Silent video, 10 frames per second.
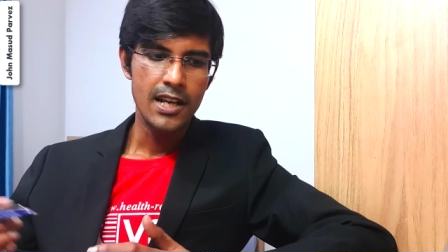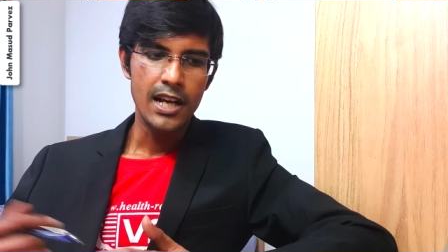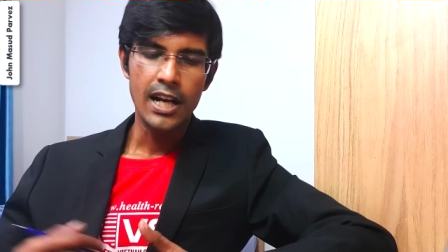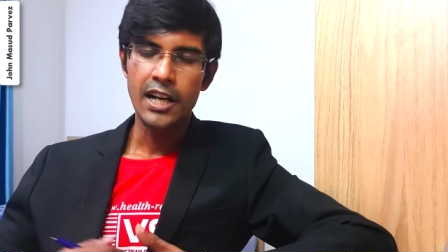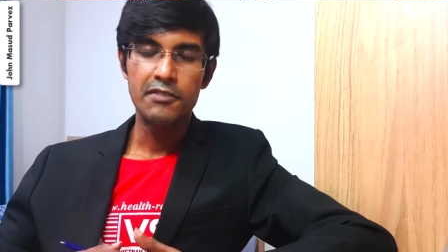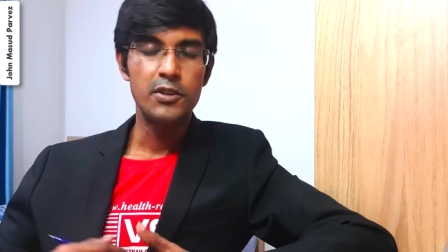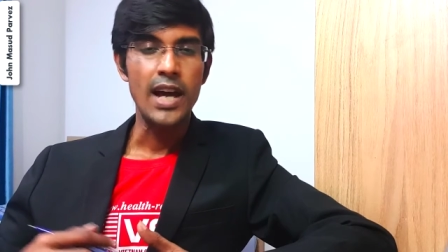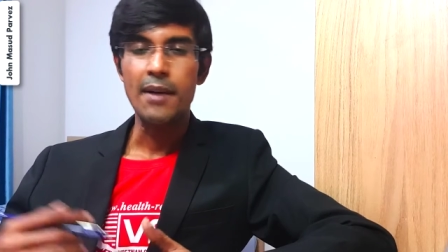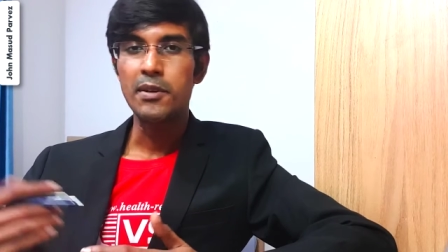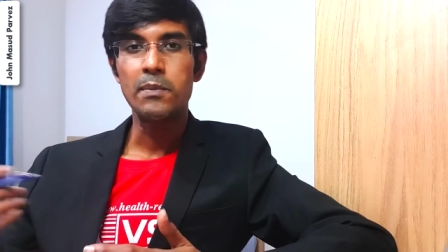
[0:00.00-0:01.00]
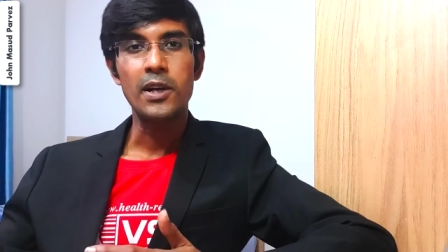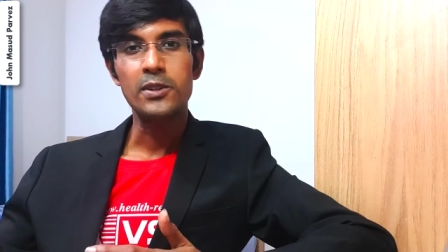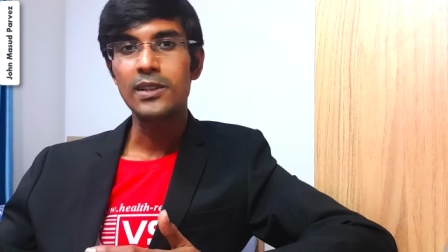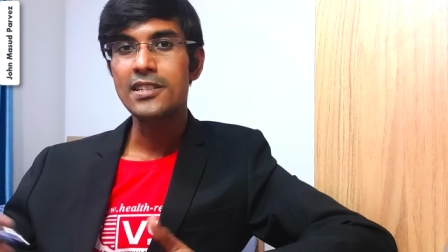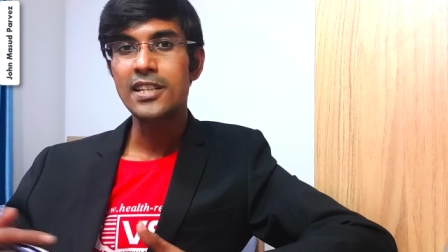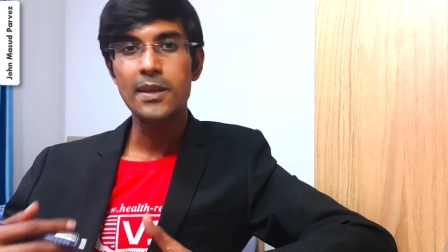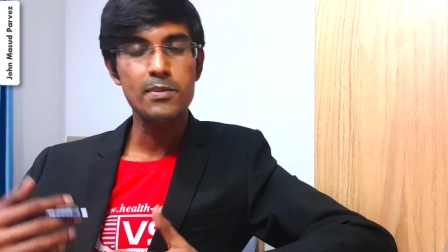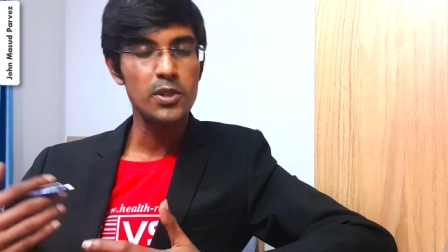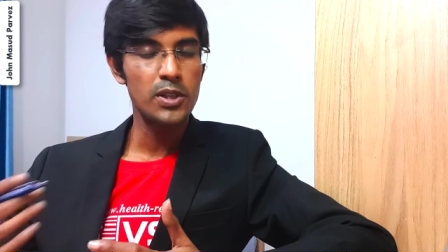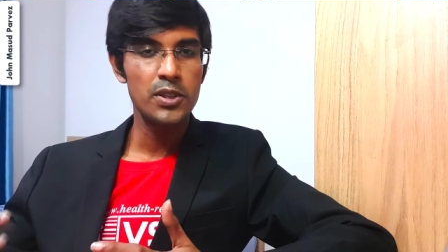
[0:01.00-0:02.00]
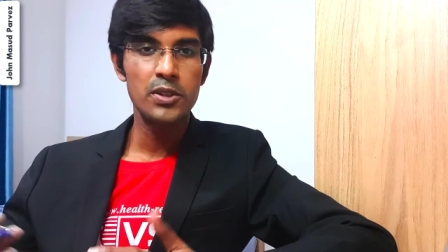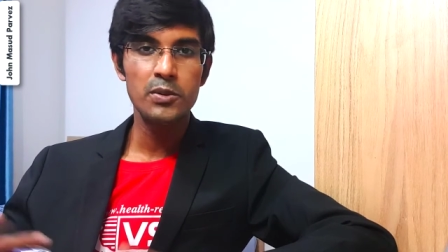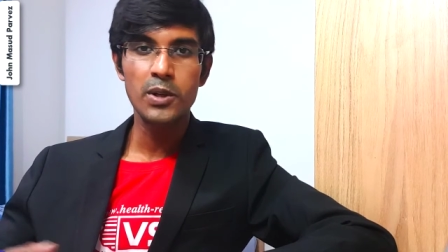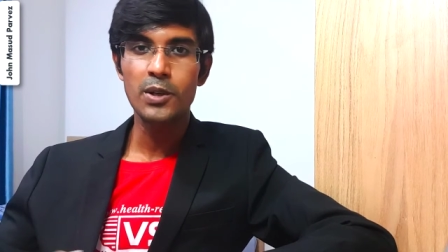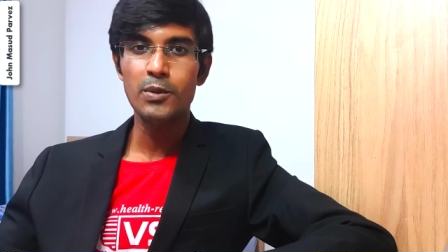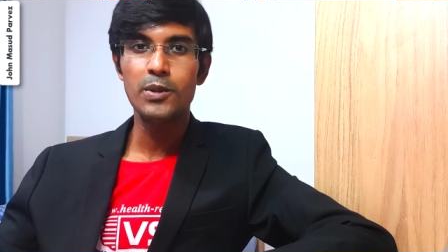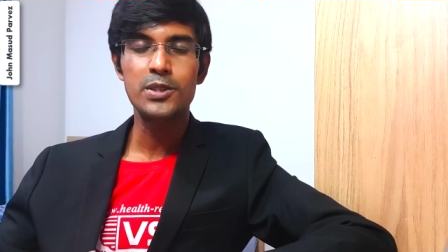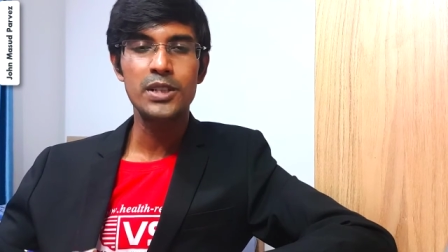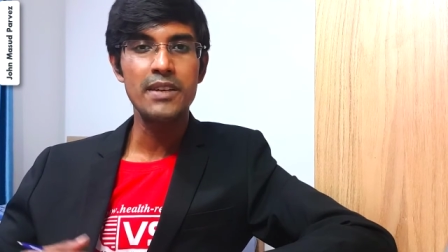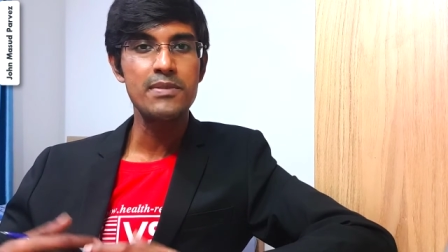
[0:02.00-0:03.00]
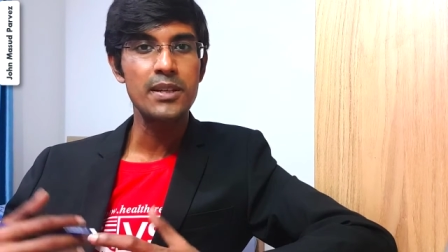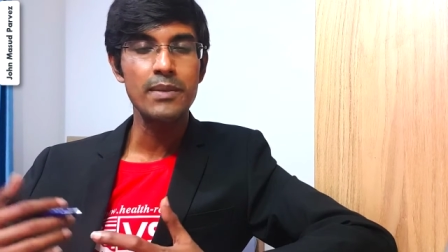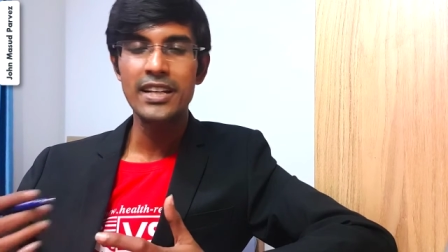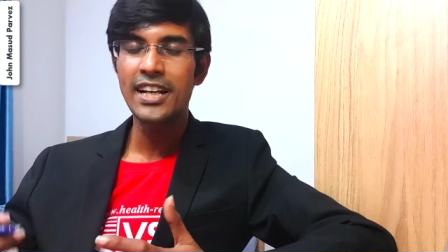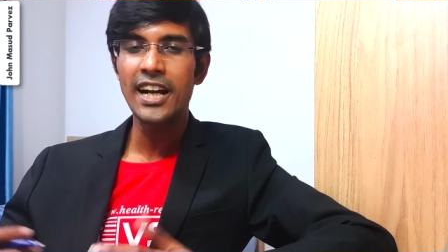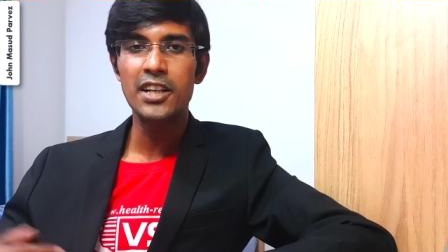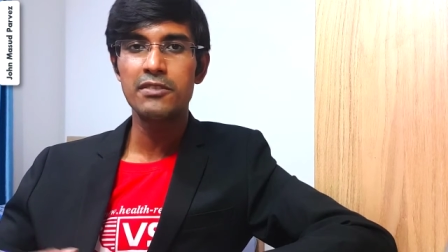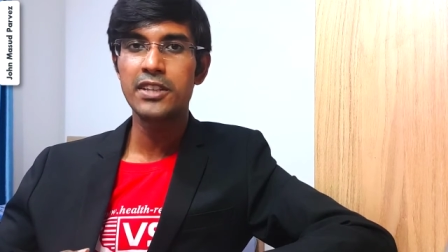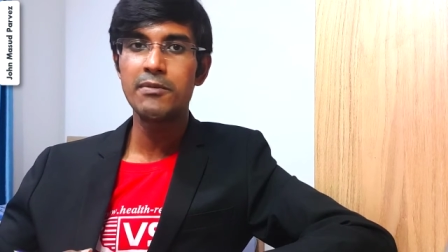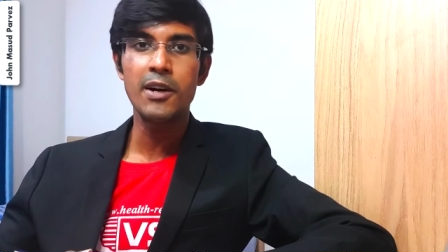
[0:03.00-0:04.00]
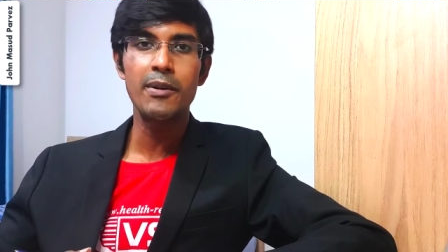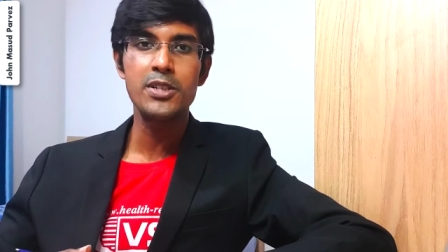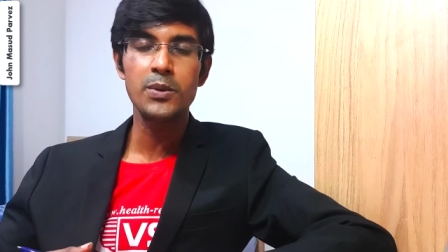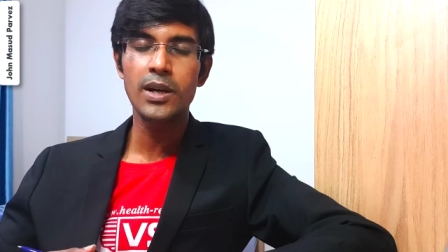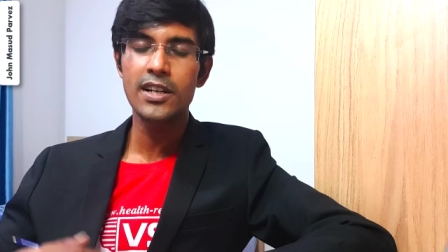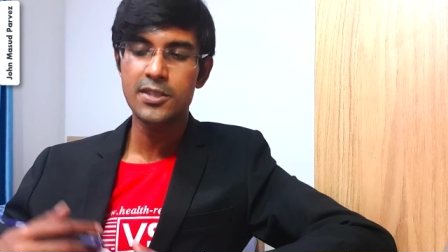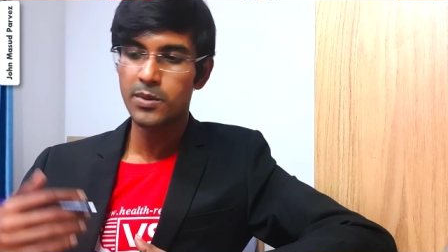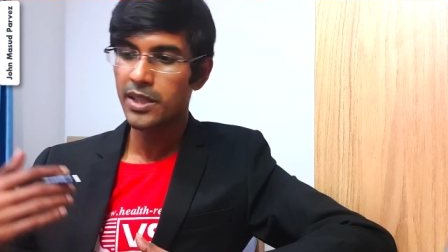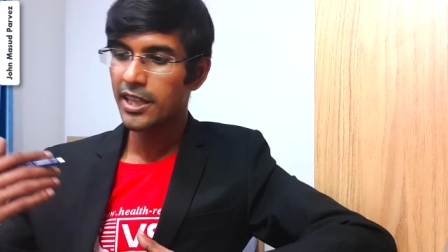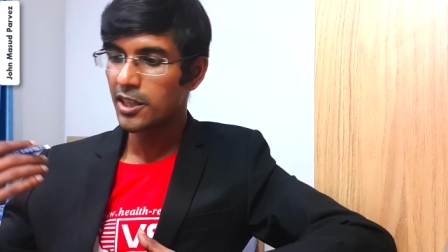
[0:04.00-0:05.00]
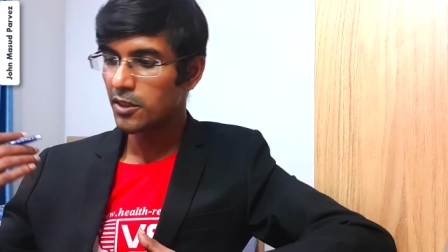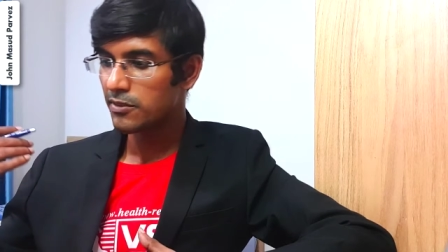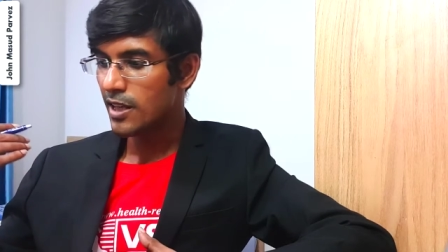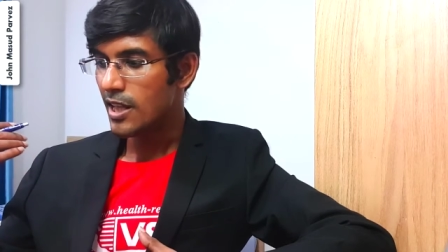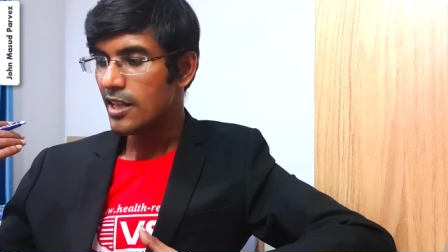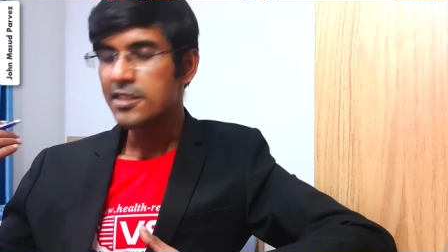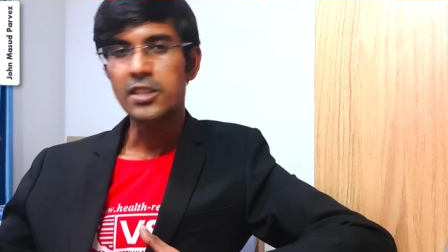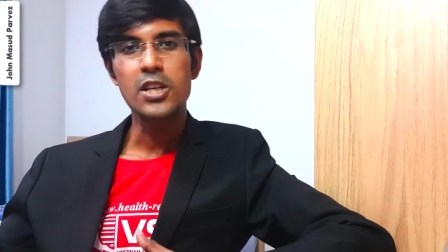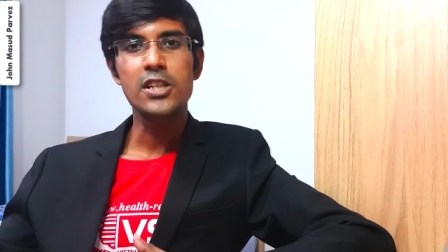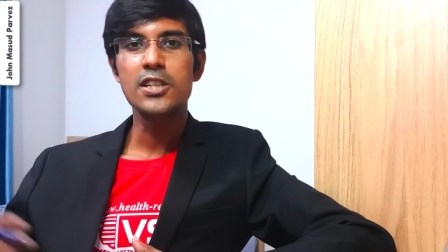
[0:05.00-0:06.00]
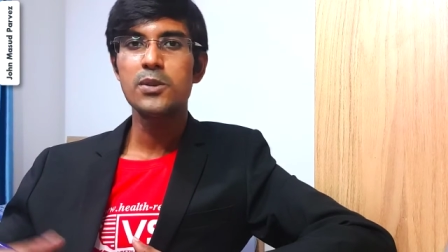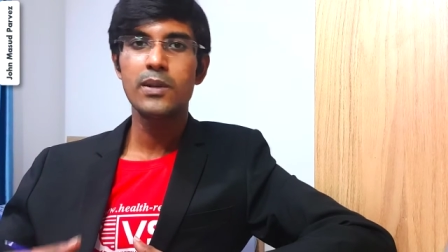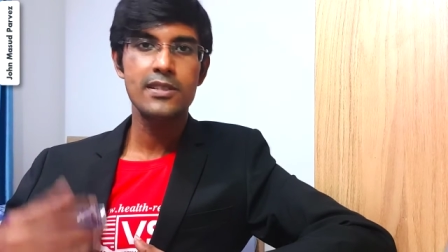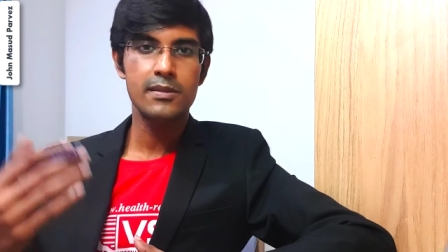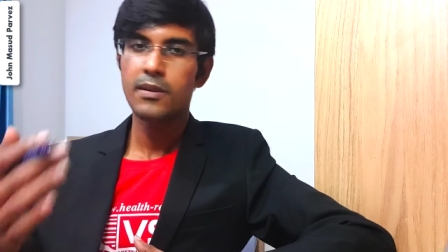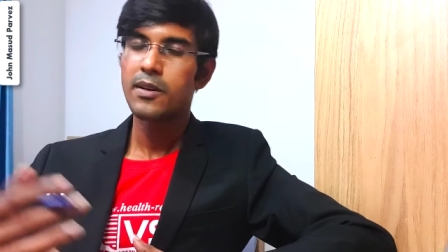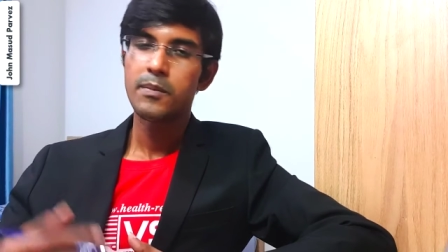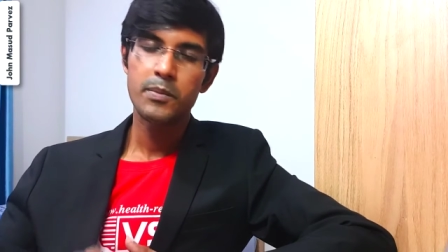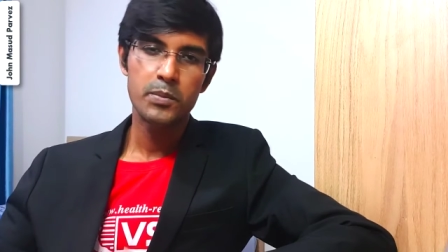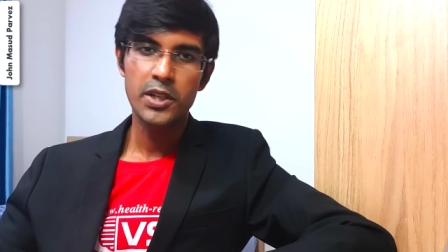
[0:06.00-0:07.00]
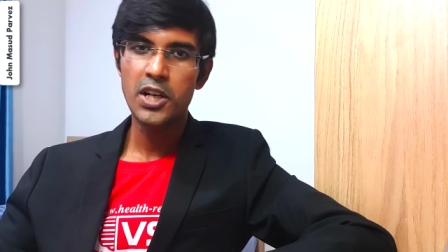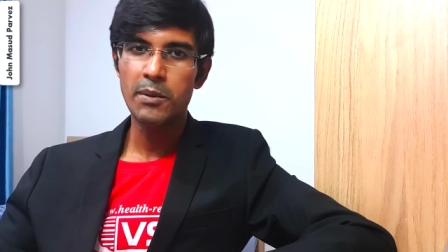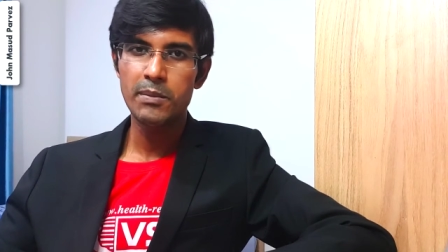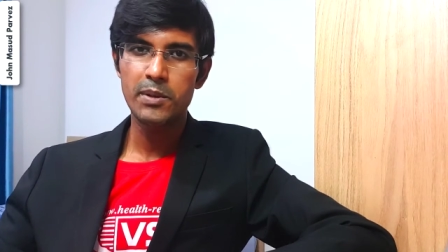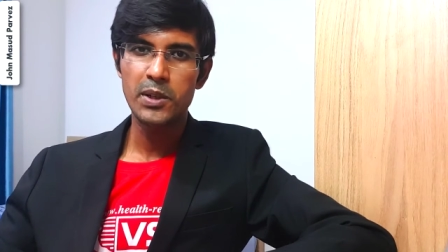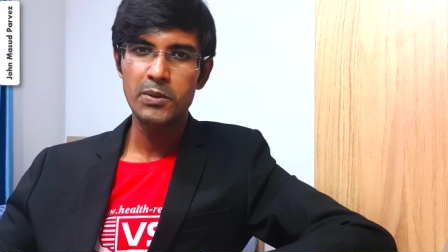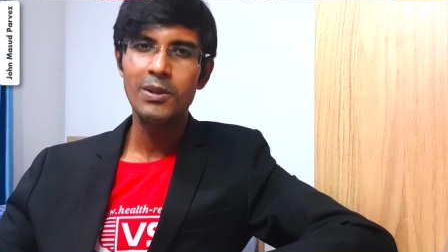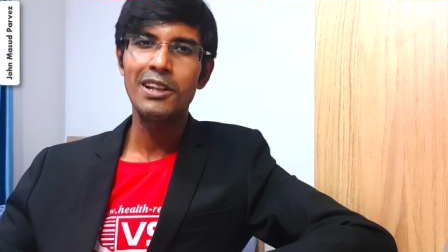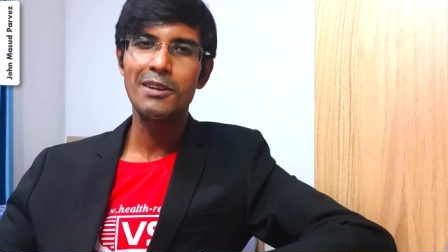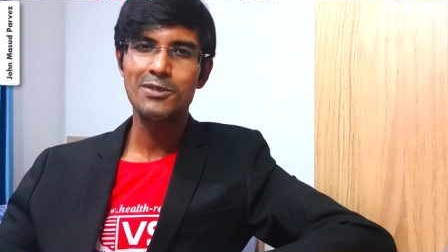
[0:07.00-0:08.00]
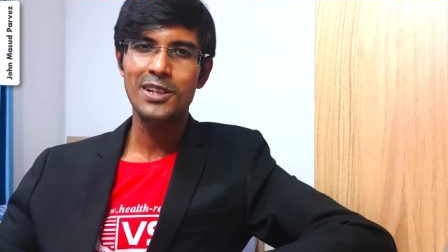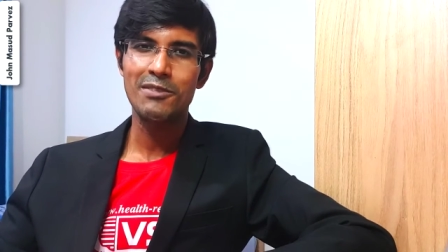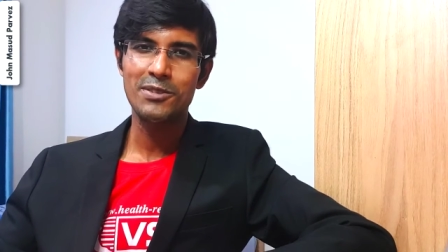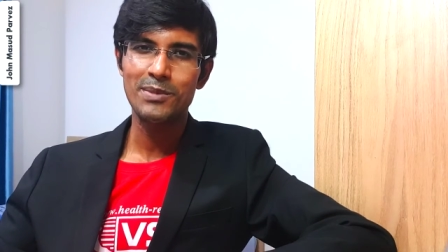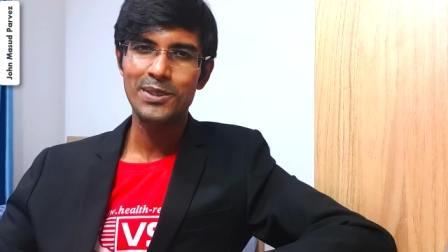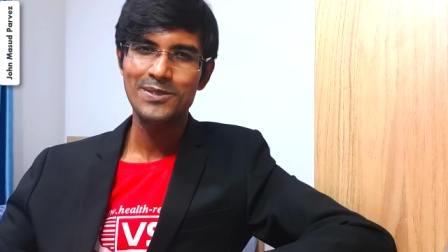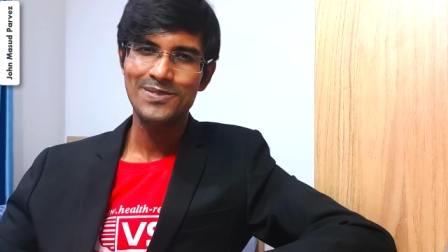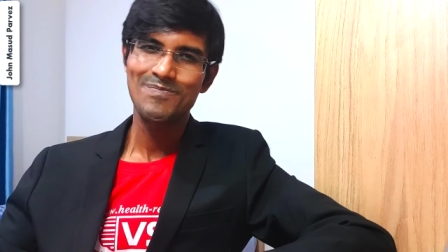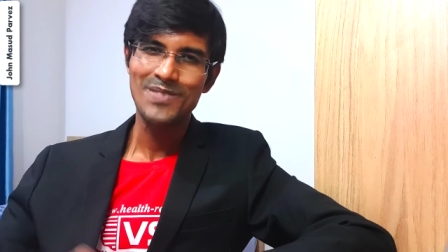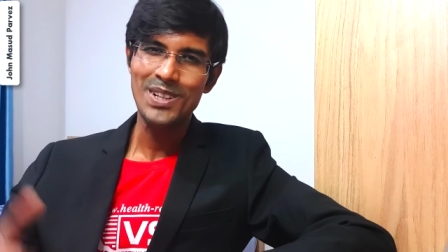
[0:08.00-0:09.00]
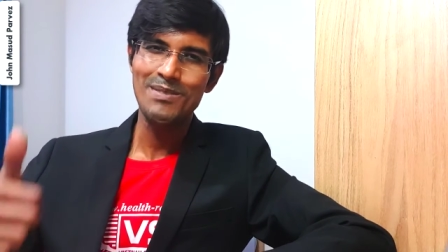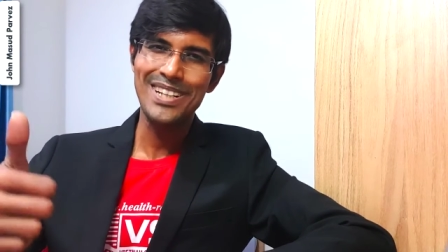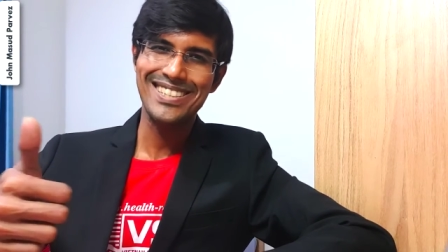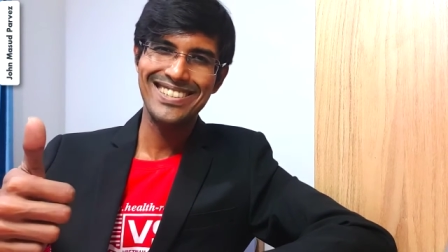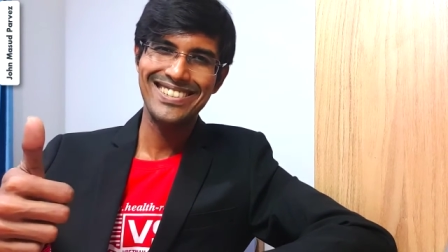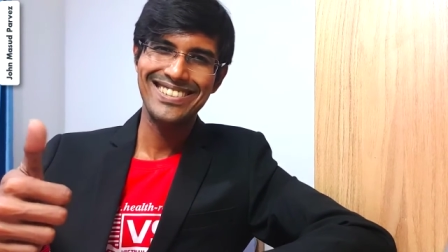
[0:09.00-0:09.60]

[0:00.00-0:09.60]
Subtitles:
if you have any particular tips, or you want to give some any kind of giveaway to us, or any kind of suggestion to us, put a comment below. We'd love to hear from you. The best.